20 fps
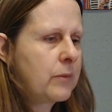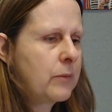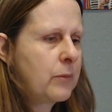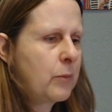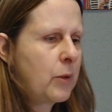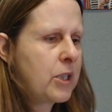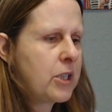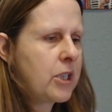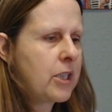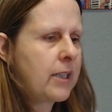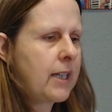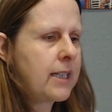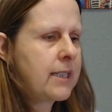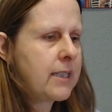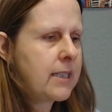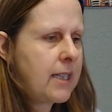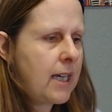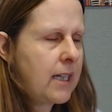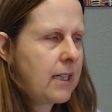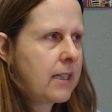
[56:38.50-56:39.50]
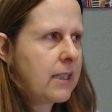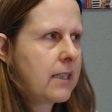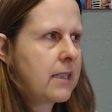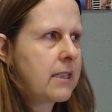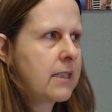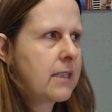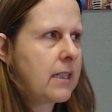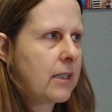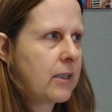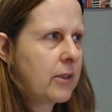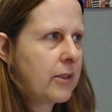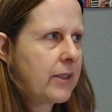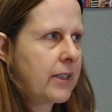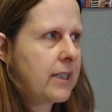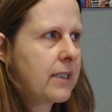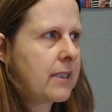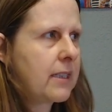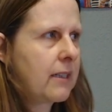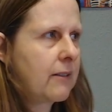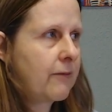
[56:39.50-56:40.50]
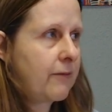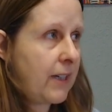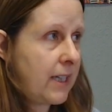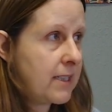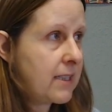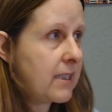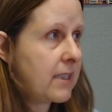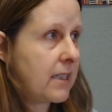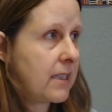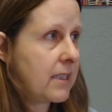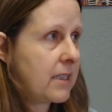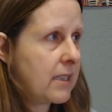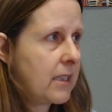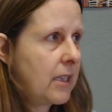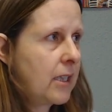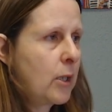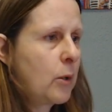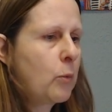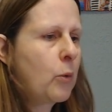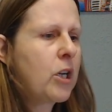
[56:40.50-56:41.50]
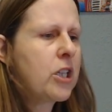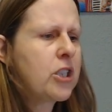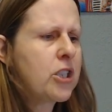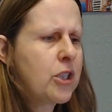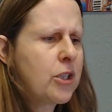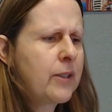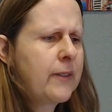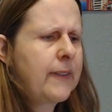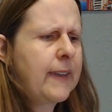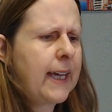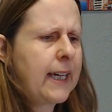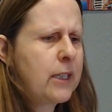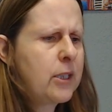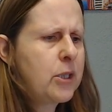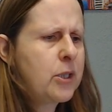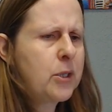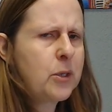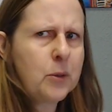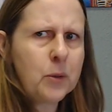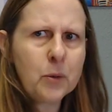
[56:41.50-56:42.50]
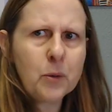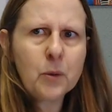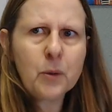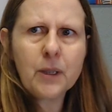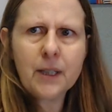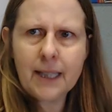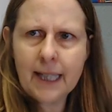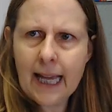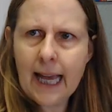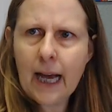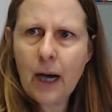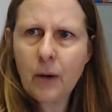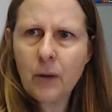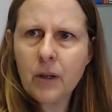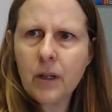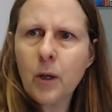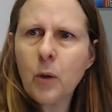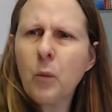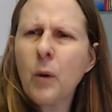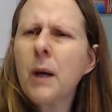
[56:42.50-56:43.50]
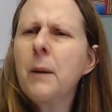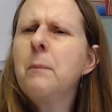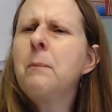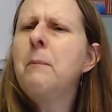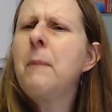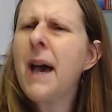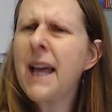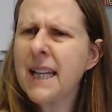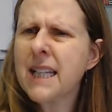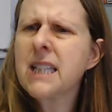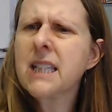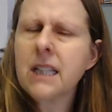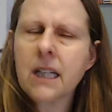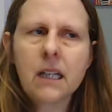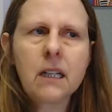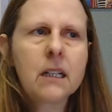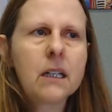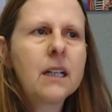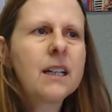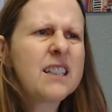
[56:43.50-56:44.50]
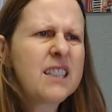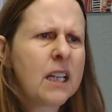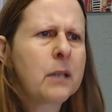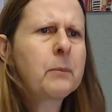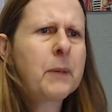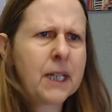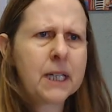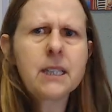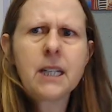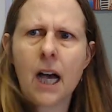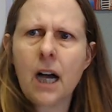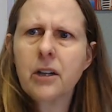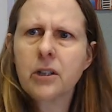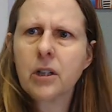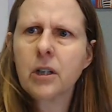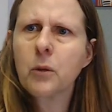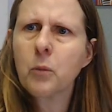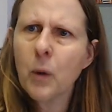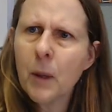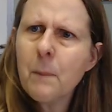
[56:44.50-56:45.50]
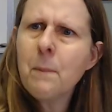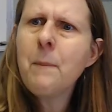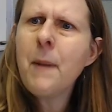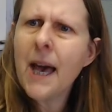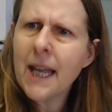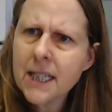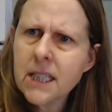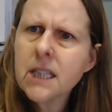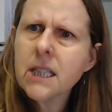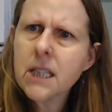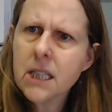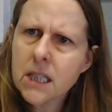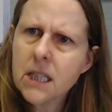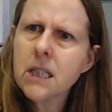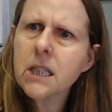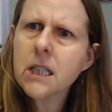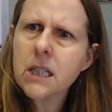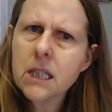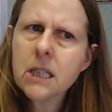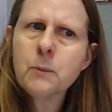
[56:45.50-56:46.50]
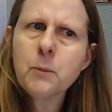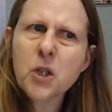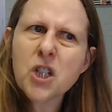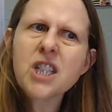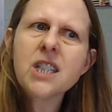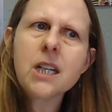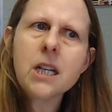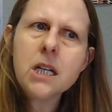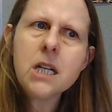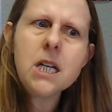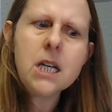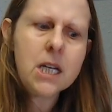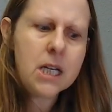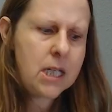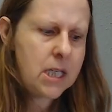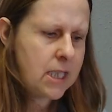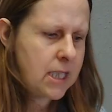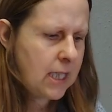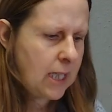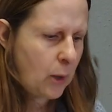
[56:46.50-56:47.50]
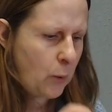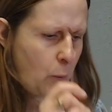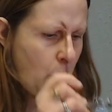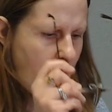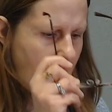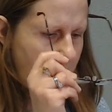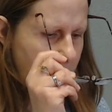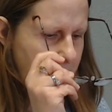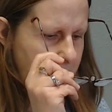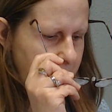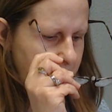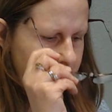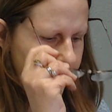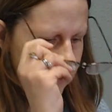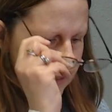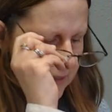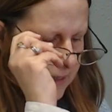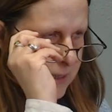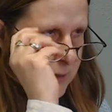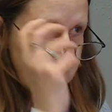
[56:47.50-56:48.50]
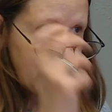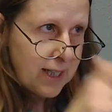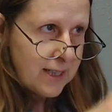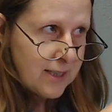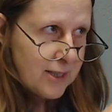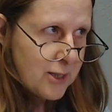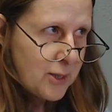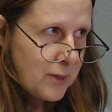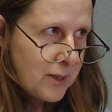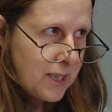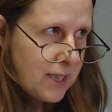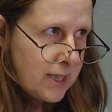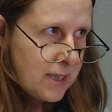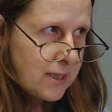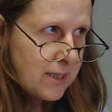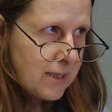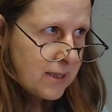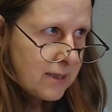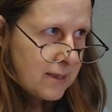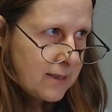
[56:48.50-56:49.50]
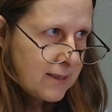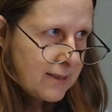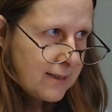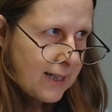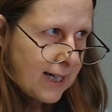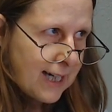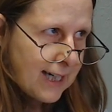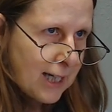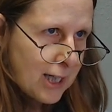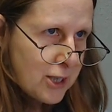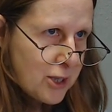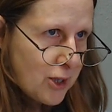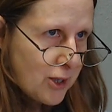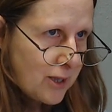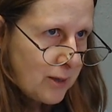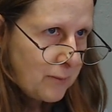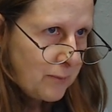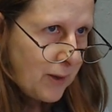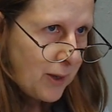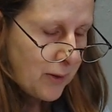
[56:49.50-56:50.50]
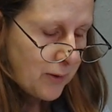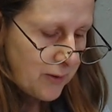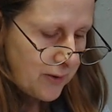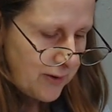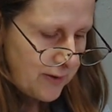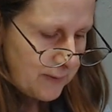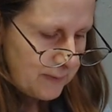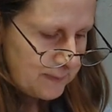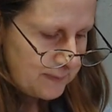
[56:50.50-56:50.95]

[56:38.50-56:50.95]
what shall I say to this sinner that has confessed this? What should they do now? What medicine it's like being a doctor. What medicine does this person need to get well? So he's got two keys. I got to turn them both.